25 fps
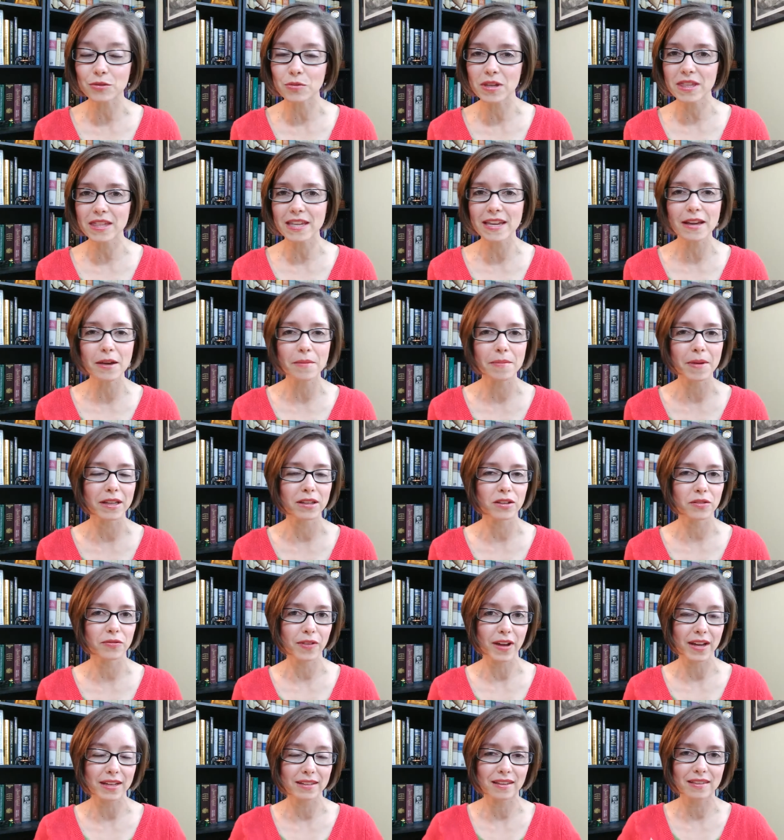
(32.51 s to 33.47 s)
we think about the
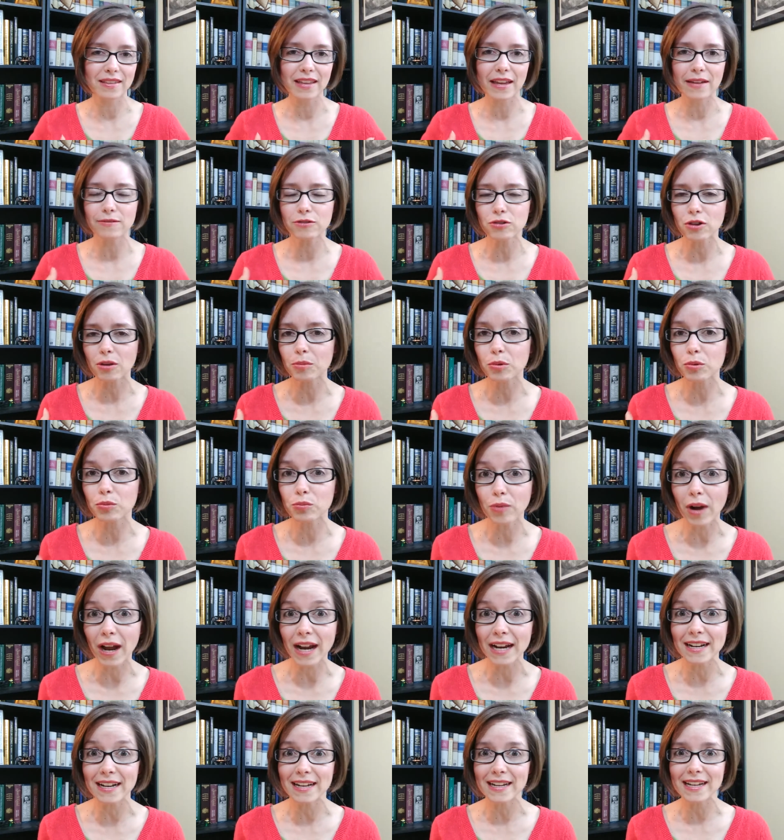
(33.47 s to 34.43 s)
fact that they have trouble
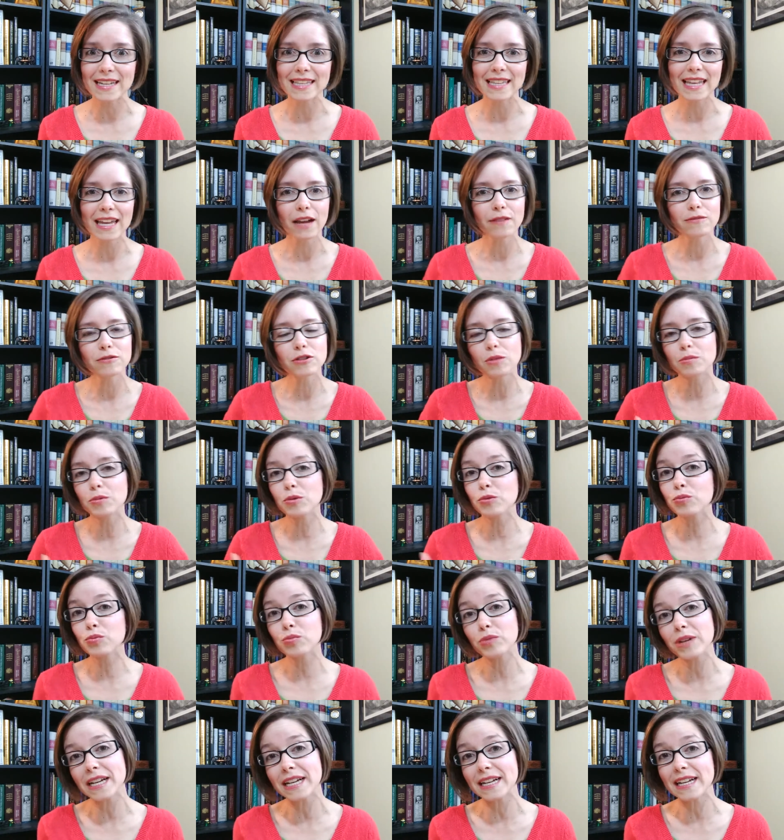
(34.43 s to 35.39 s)
writing and they have trouble
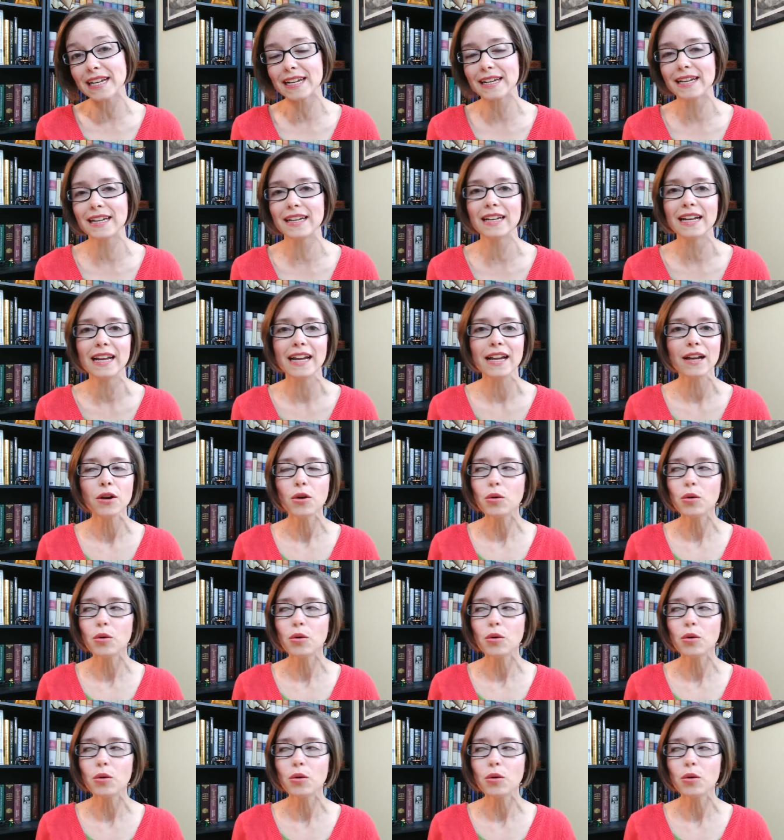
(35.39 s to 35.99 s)
reading and